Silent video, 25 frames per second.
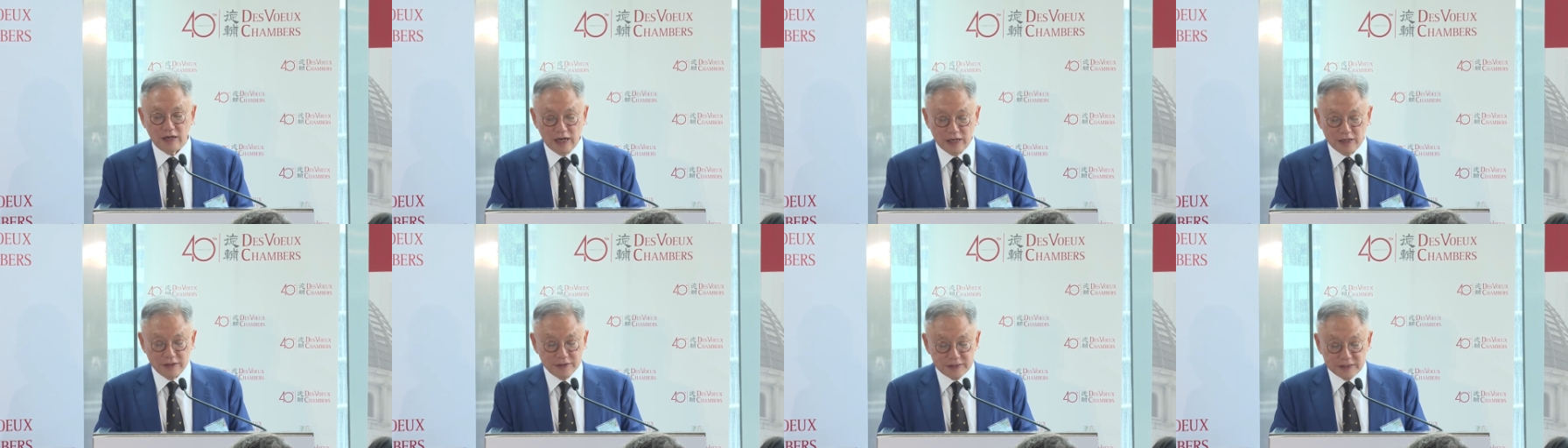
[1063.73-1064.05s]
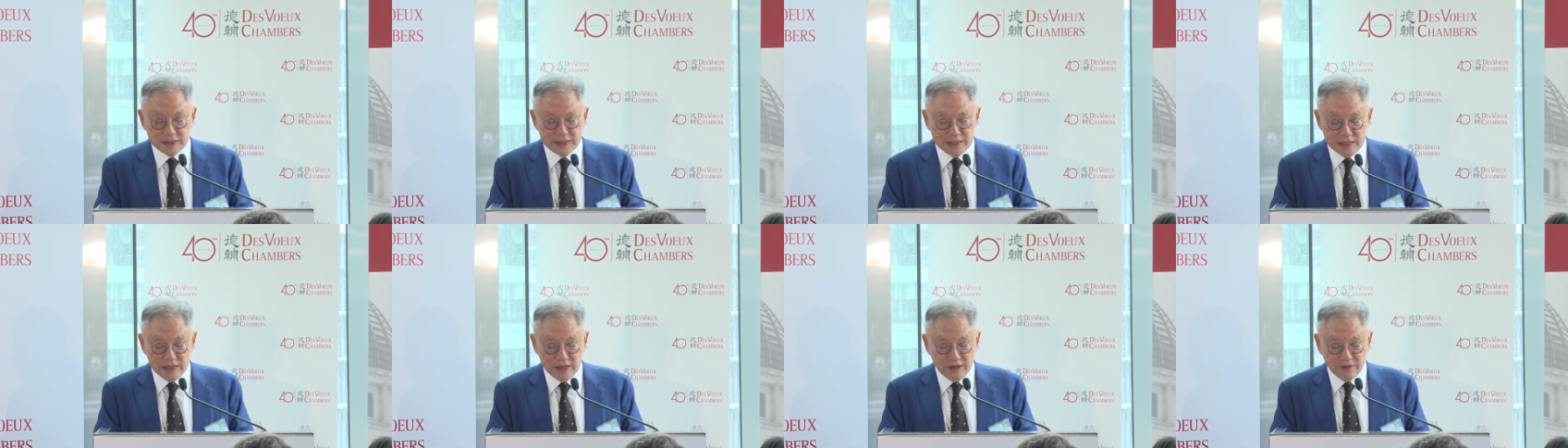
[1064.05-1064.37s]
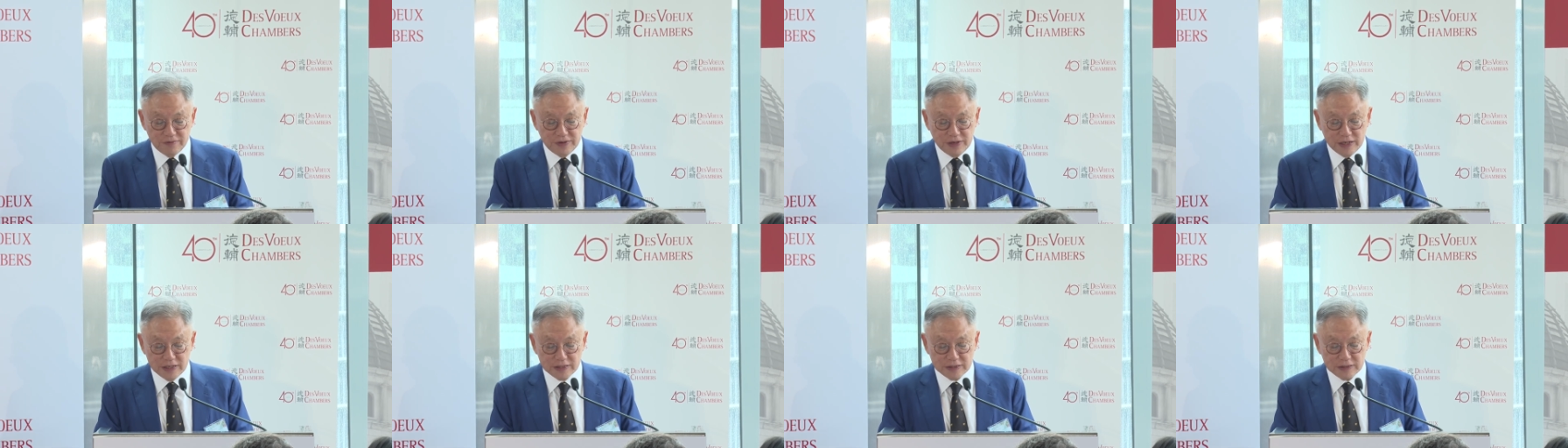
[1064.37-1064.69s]
and see
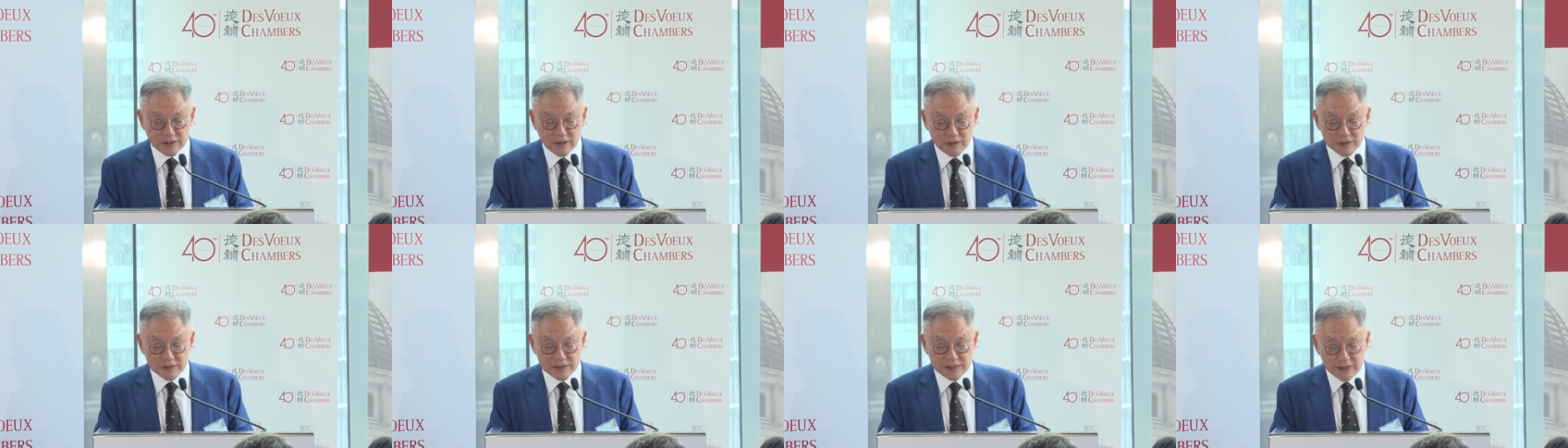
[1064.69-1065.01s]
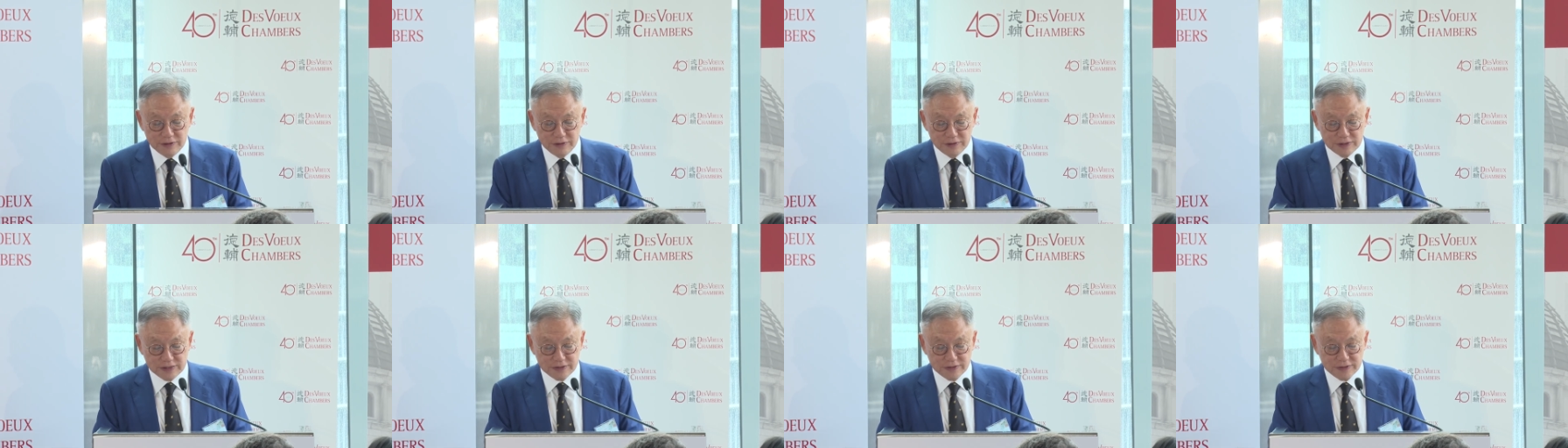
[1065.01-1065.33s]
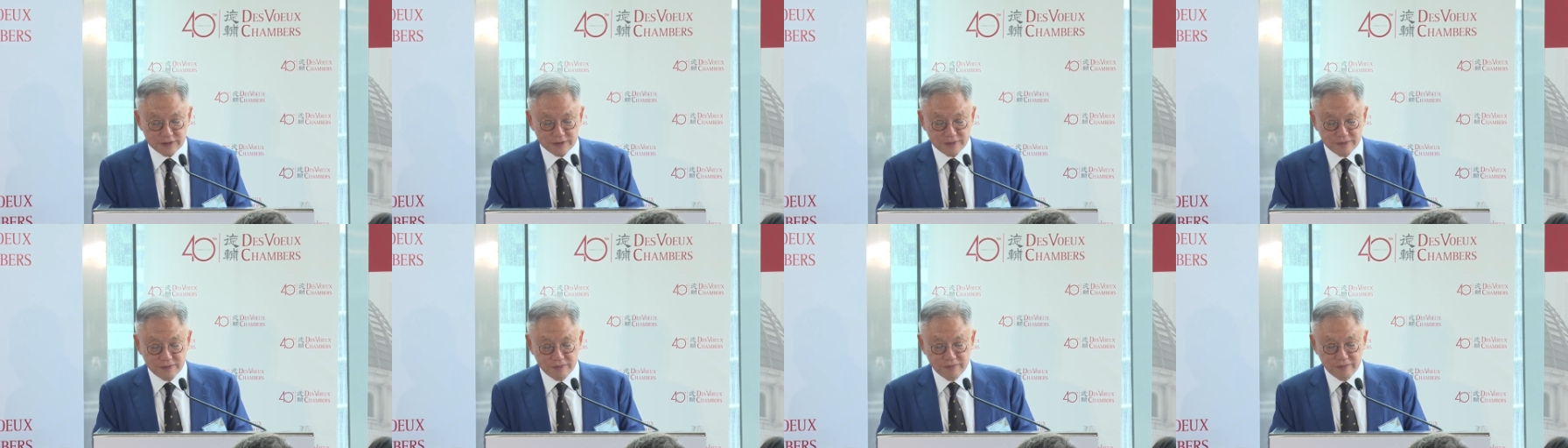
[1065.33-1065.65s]
if there is
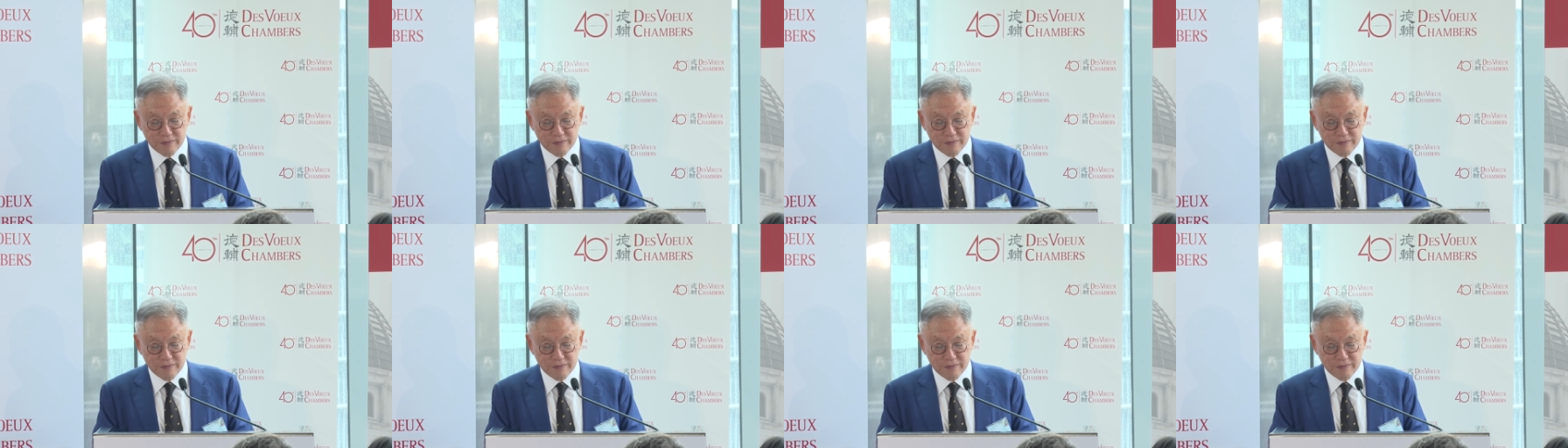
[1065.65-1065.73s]
consensus.